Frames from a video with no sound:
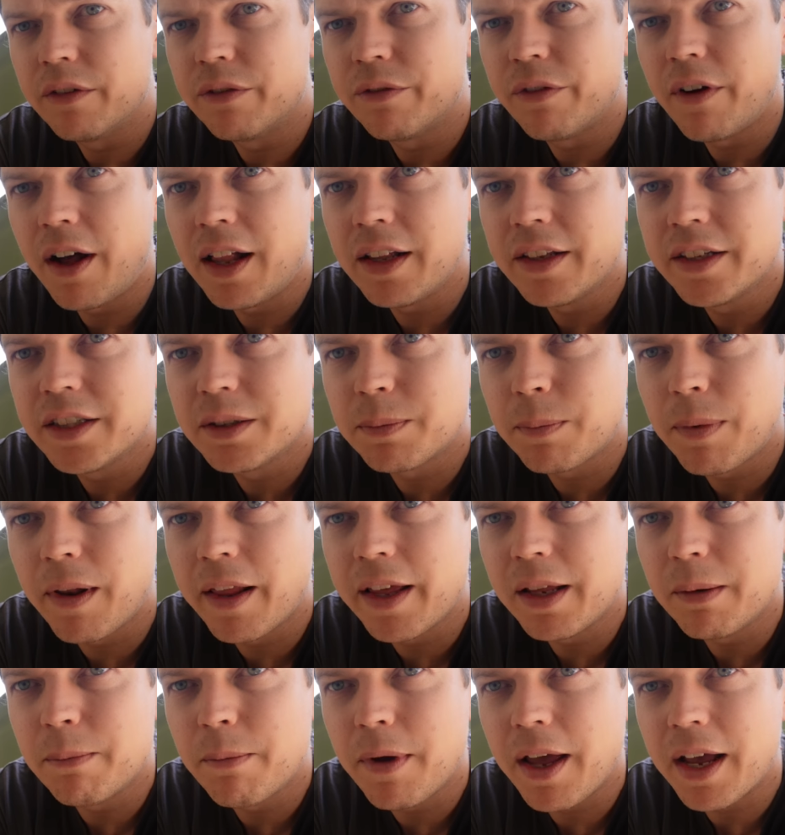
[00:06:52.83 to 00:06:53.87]
file is
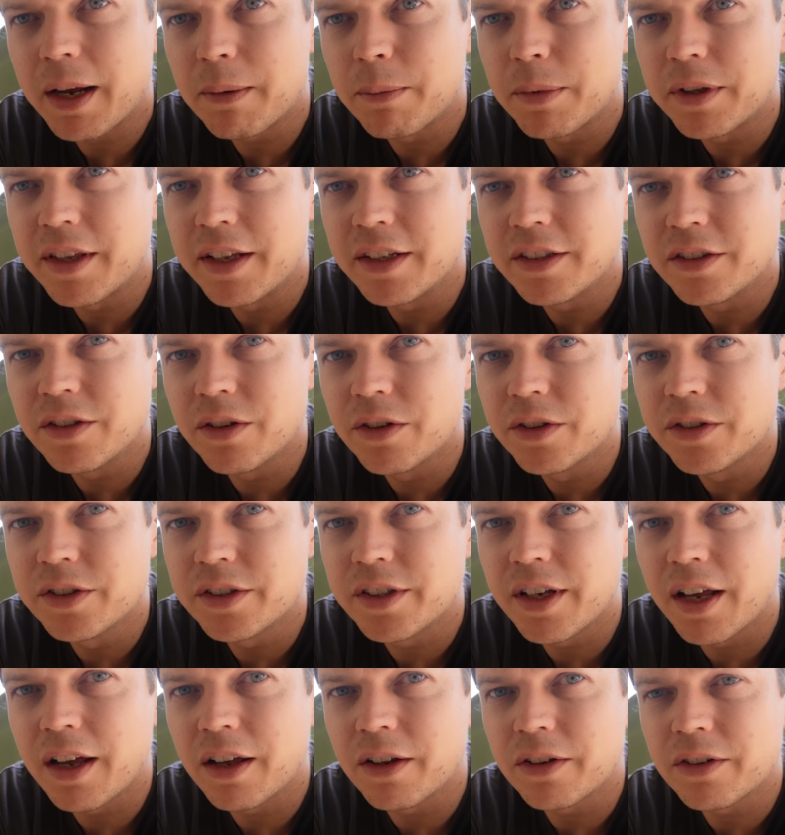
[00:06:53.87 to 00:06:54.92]
playing back, but there's no
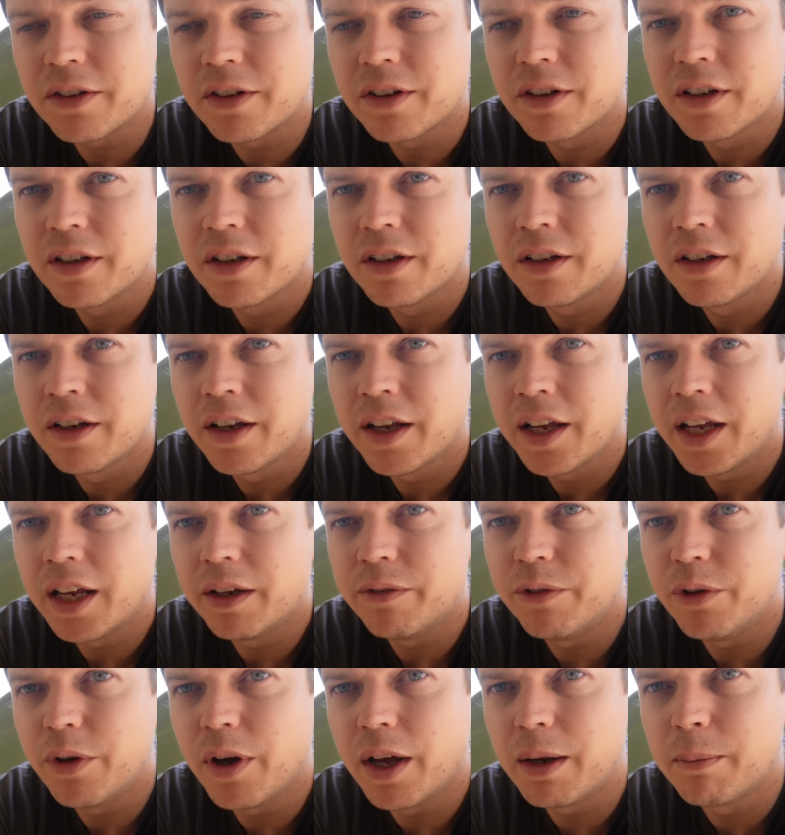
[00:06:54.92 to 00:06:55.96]
sound.
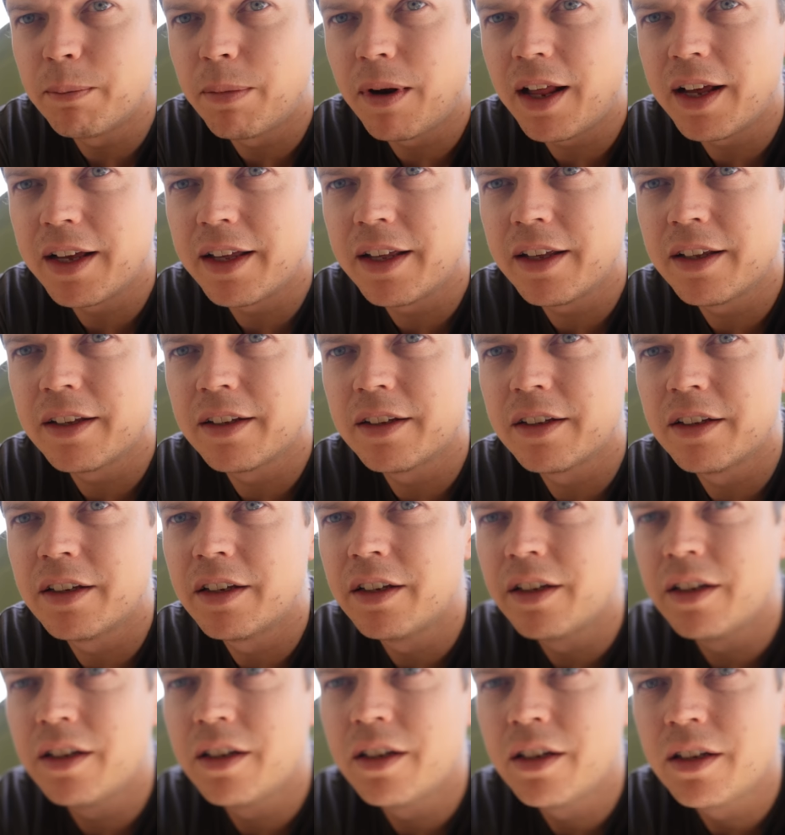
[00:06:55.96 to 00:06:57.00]
If you unplug,
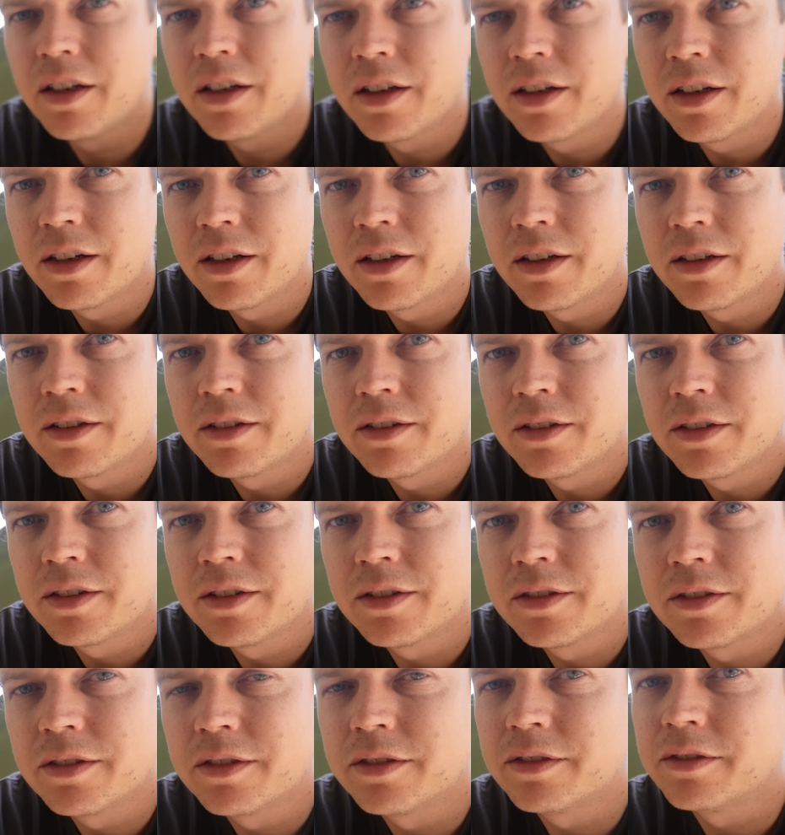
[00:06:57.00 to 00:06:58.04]
plugged into your own
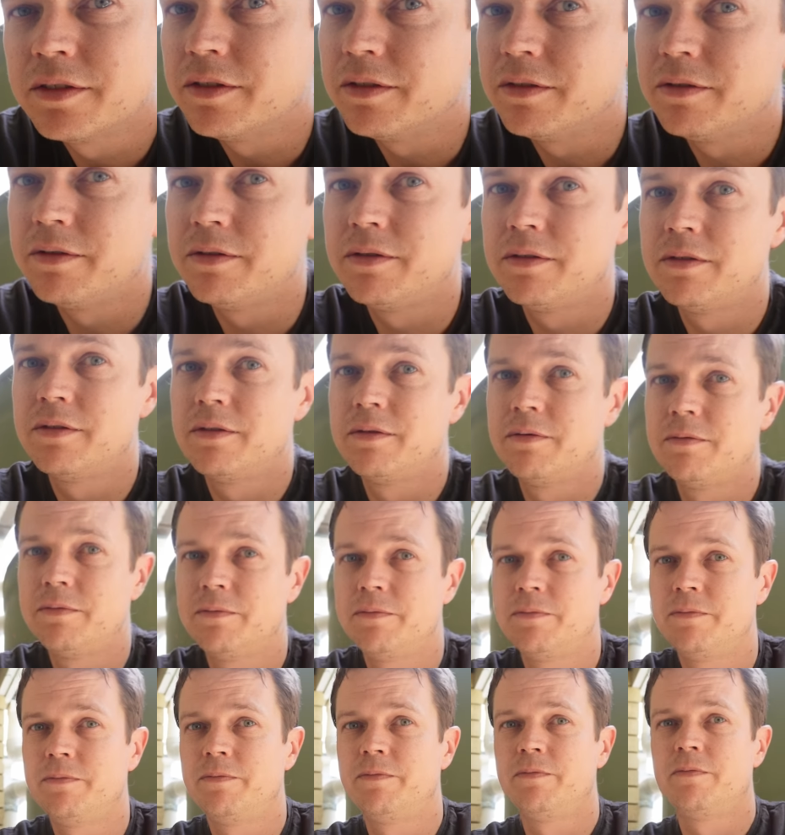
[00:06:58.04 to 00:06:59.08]
microphone at the bottom and
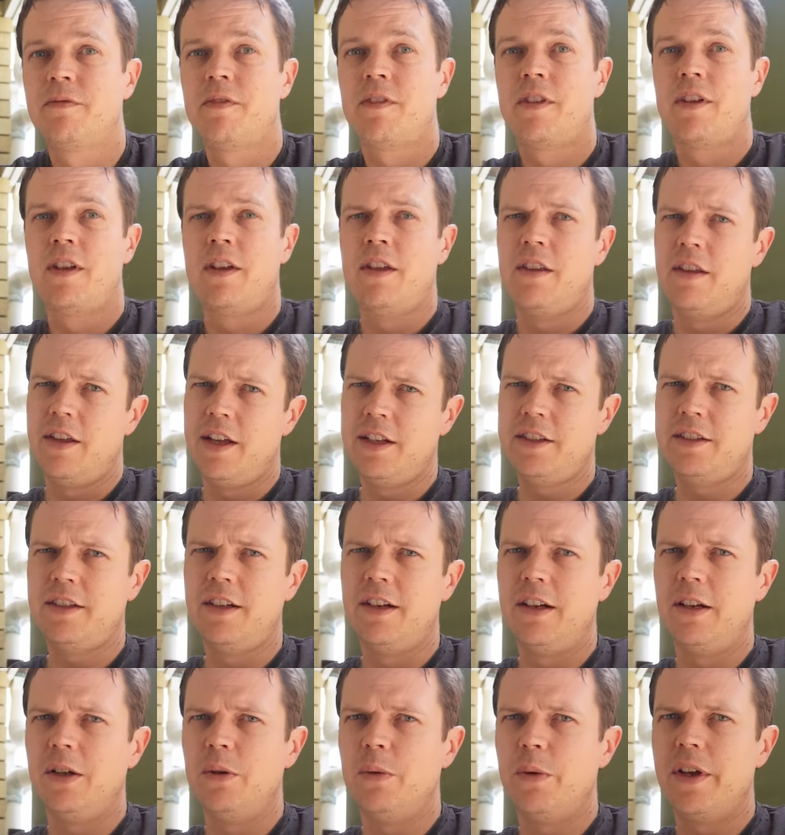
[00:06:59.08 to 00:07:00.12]
you've recorded some footage, that's a
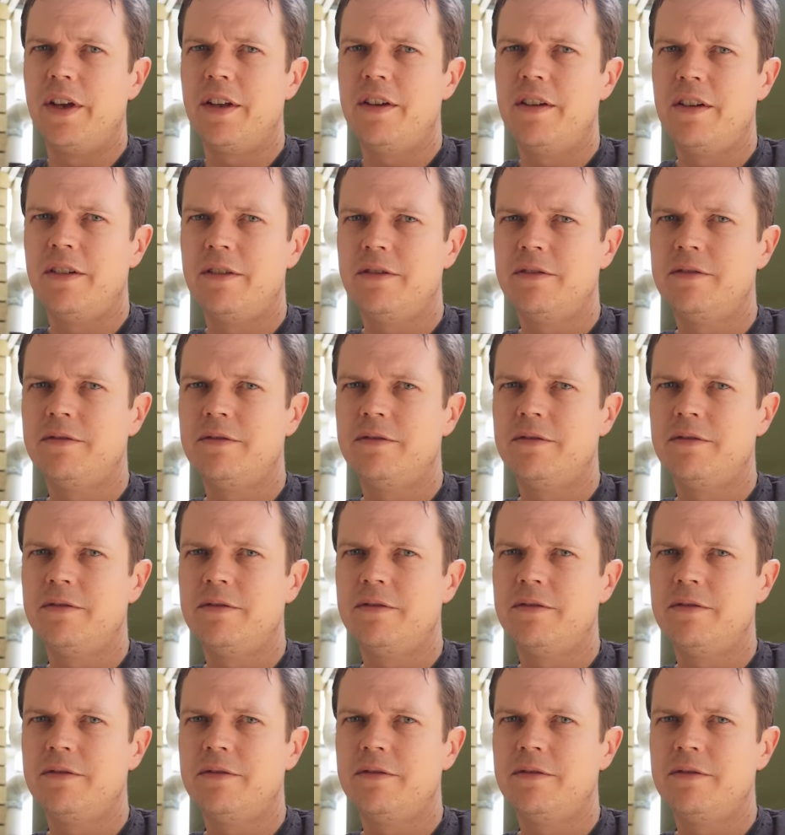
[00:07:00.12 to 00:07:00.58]
little weird.